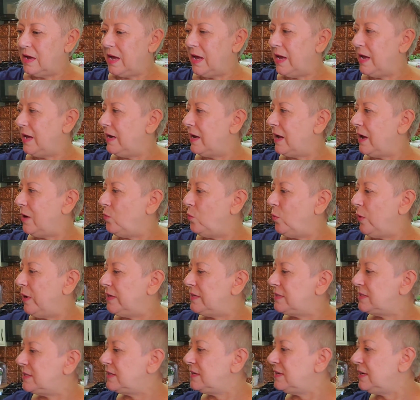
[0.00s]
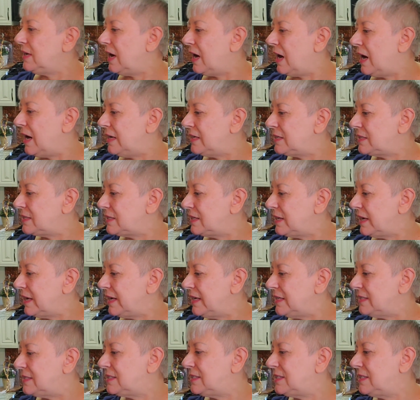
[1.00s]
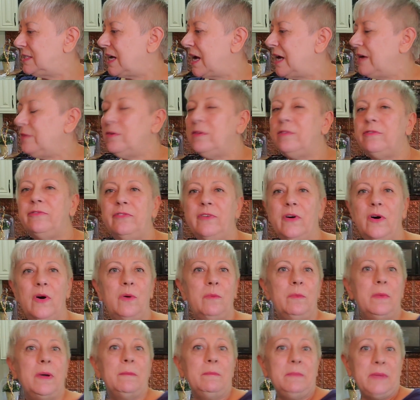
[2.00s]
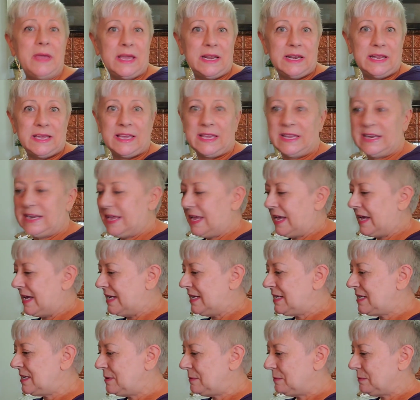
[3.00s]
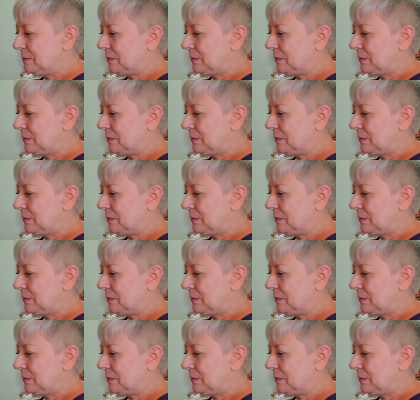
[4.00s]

and I went and got a styrofoam mannequin head